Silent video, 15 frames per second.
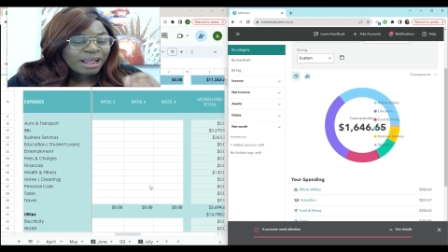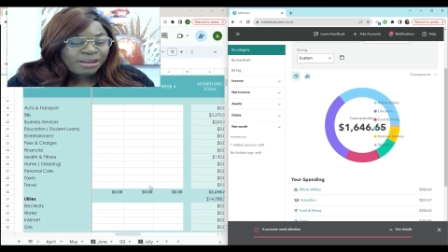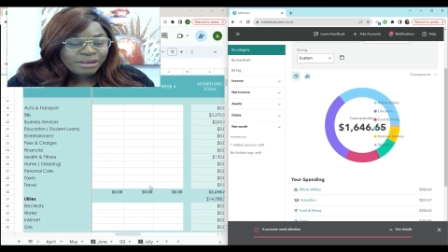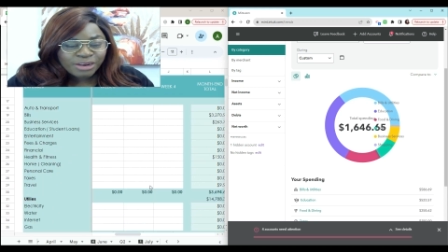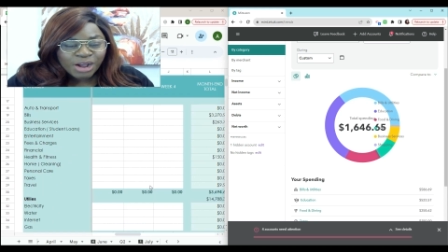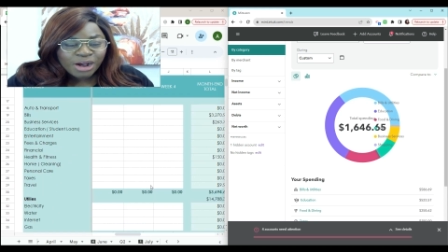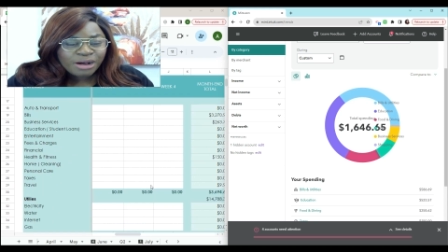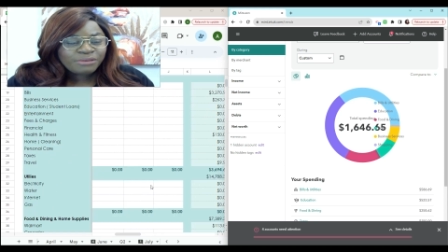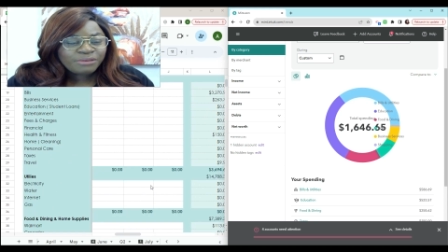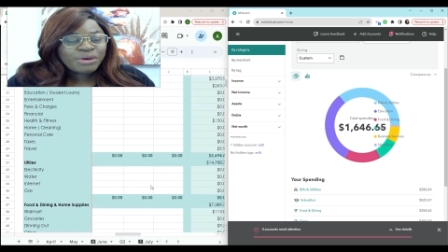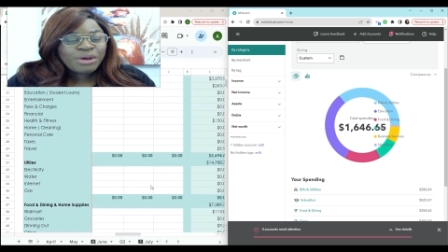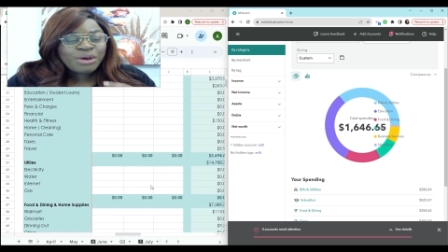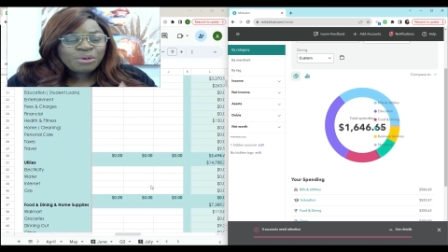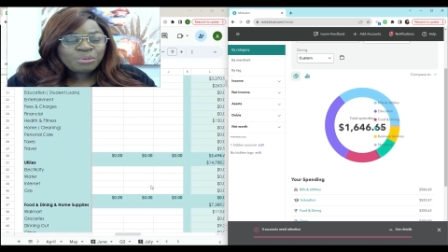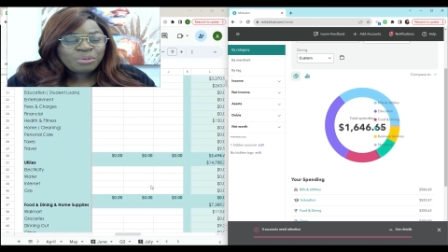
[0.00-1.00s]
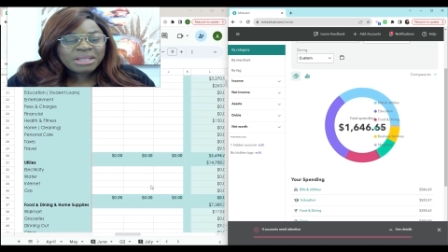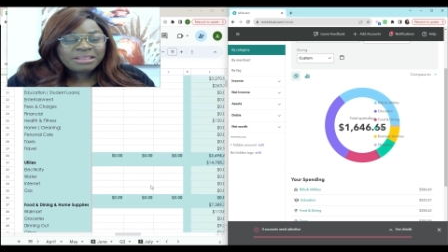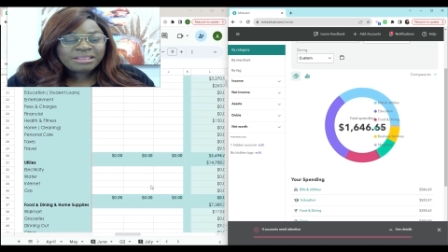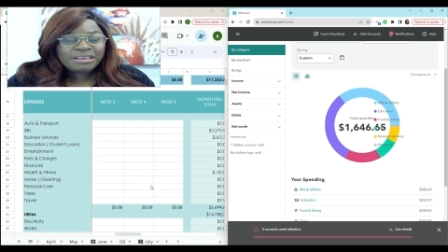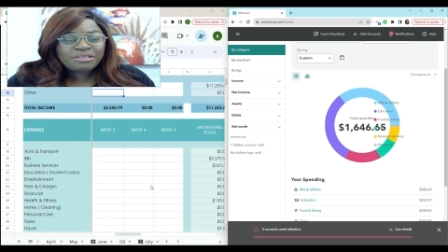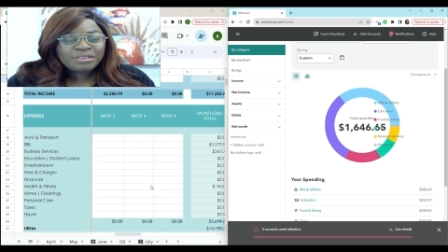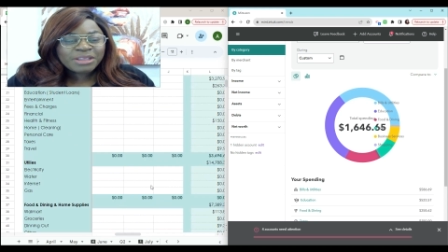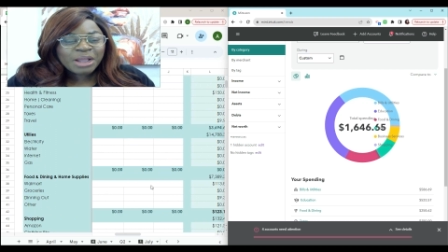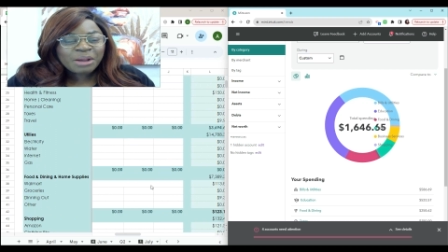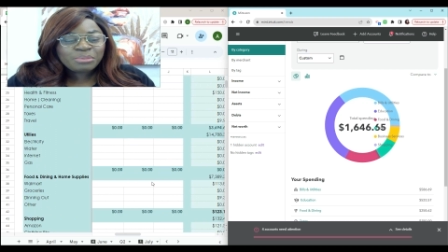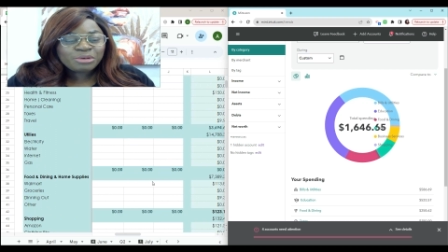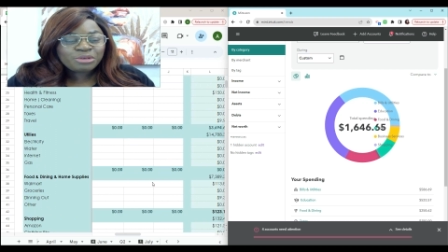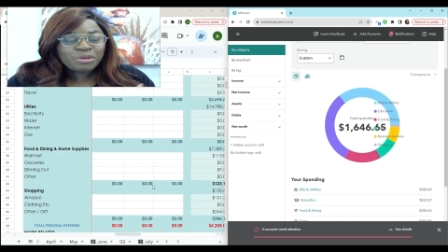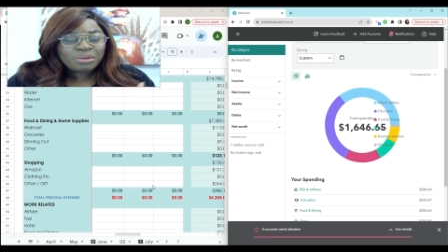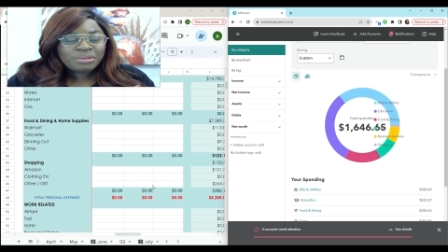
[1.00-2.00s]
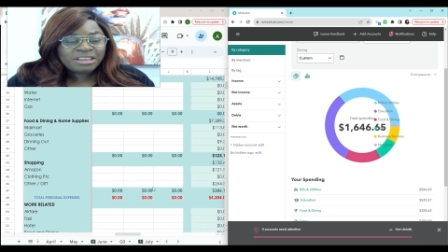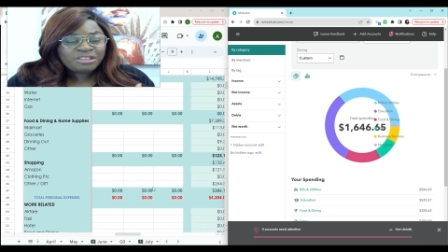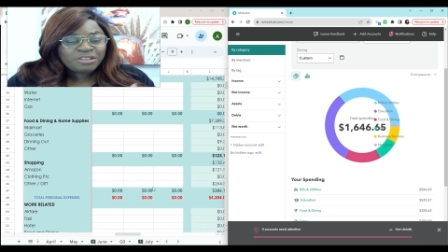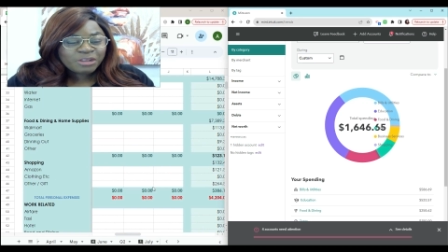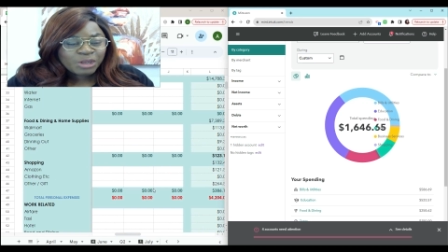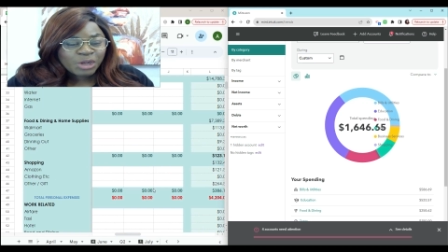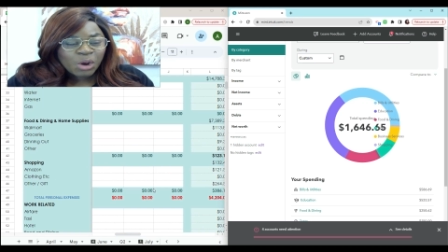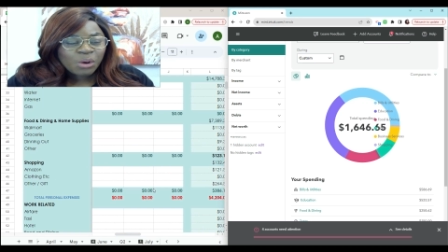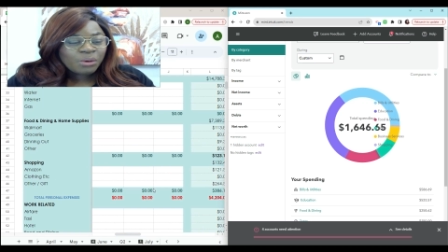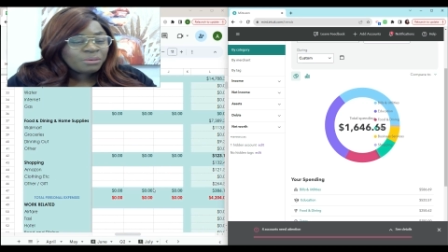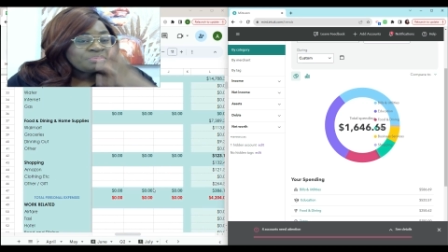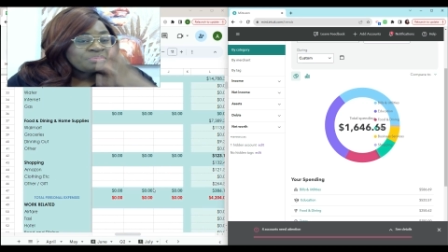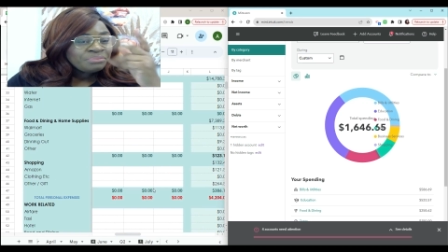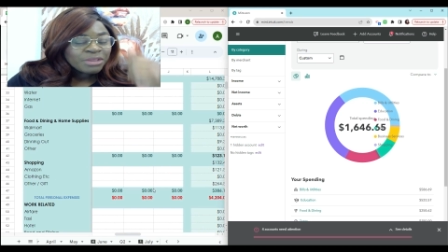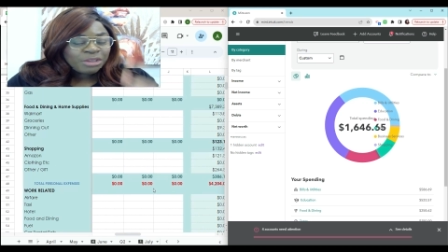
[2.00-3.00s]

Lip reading: I love when these numbers are this low.